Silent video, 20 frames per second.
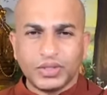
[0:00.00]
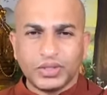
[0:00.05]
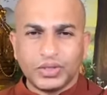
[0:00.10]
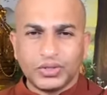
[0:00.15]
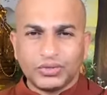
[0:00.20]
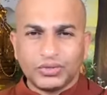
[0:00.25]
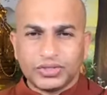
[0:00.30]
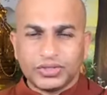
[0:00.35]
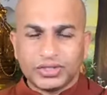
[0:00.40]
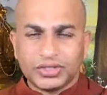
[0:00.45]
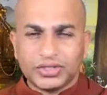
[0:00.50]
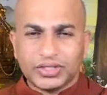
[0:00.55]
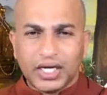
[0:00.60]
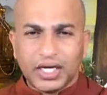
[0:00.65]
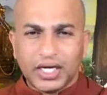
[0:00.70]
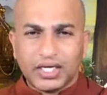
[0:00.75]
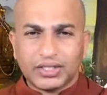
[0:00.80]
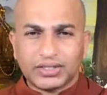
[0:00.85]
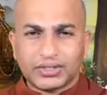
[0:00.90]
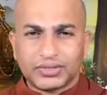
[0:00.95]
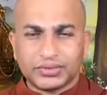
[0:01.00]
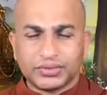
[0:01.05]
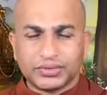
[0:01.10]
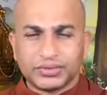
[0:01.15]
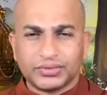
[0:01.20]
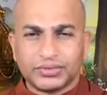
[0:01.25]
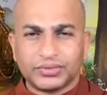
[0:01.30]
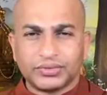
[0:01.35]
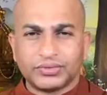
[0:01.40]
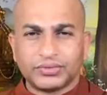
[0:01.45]
you start
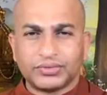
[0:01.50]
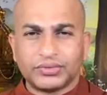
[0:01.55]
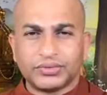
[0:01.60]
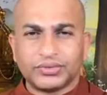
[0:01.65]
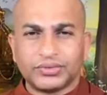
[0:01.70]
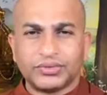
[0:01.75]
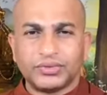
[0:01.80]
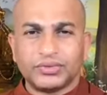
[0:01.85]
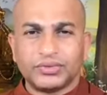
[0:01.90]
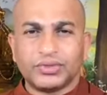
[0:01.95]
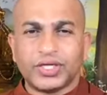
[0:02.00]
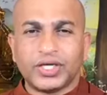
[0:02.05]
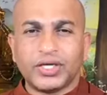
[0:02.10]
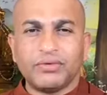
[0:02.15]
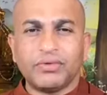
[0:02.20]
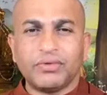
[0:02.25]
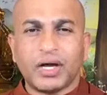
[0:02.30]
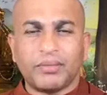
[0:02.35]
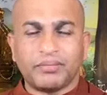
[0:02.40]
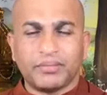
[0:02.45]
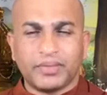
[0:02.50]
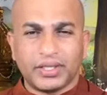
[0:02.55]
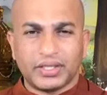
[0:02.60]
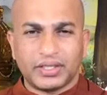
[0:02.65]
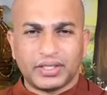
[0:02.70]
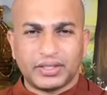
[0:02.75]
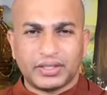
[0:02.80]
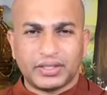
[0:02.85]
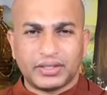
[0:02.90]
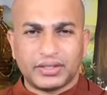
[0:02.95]
to give up.
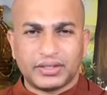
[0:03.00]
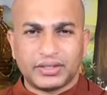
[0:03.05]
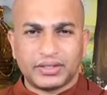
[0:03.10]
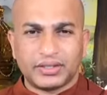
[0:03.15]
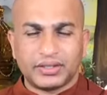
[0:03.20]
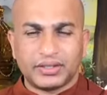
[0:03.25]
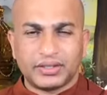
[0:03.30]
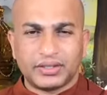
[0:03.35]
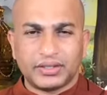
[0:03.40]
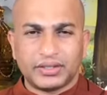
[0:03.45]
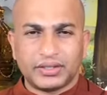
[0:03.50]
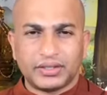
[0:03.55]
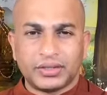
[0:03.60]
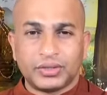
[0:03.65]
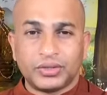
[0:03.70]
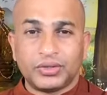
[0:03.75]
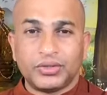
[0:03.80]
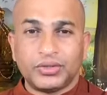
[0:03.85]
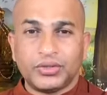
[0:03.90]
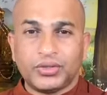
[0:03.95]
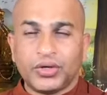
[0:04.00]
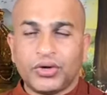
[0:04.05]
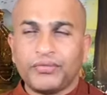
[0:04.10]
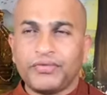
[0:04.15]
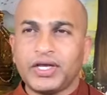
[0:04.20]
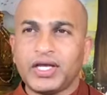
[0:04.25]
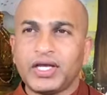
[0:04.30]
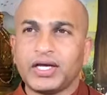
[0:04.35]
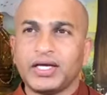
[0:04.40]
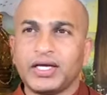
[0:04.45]

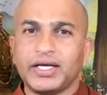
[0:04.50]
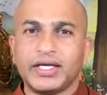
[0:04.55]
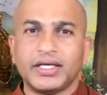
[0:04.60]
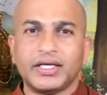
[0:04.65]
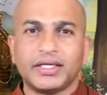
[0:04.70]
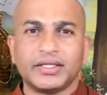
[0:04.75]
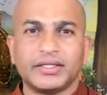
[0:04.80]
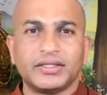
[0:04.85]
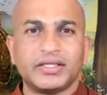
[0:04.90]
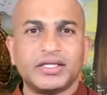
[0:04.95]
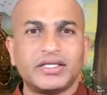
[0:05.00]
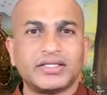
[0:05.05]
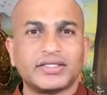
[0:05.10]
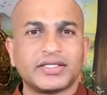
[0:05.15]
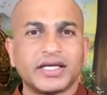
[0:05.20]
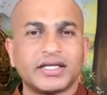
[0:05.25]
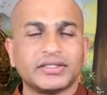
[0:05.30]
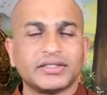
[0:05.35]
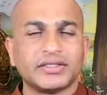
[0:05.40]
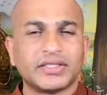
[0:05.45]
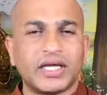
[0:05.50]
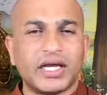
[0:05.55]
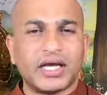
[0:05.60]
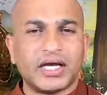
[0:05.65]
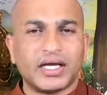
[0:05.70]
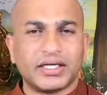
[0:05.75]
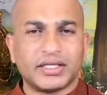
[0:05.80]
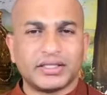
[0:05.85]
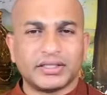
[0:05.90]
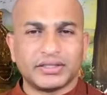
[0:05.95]
Knowingly, this
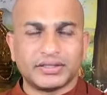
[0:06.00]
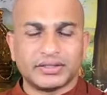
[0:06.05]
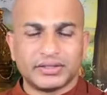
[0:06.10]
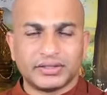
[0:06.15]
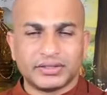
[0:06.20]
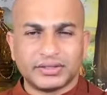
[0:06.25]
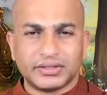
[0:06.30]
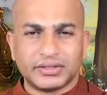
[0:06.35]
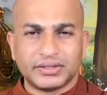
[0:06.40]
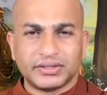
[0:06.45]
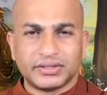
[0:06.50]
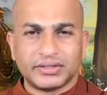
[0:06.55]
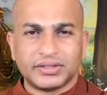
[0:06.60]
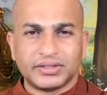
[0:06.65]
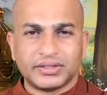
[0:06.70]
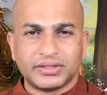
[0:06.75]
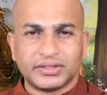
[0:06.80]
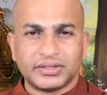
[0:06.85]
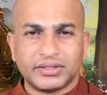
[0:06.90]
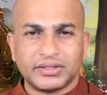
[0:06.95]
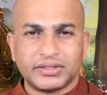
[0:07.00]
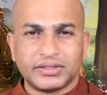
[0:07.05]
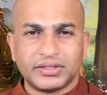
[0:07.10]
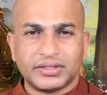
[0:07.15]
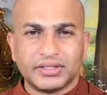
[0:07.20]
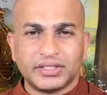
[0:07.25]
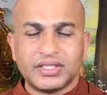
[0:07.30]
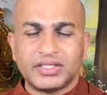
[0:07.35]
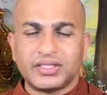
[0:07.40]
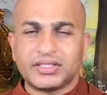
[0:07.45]
samsara
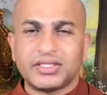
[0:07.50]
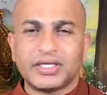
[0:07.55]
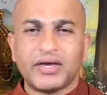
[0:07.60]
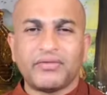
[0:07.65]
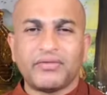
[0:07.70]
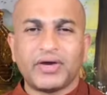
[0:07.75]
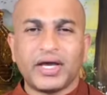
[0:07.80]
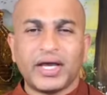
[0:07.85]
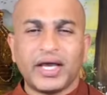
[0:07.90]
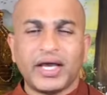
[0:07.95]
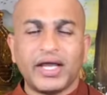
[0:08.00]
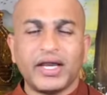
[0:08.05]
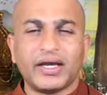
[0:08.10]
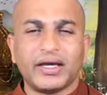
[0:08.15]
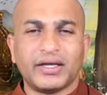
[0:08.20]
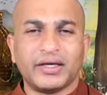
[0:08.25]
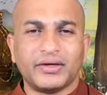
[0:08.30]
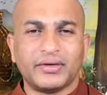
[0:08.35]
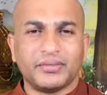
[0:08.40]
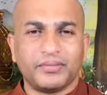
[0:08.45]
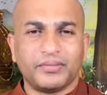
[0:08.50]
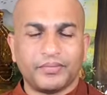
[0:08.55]
is never end.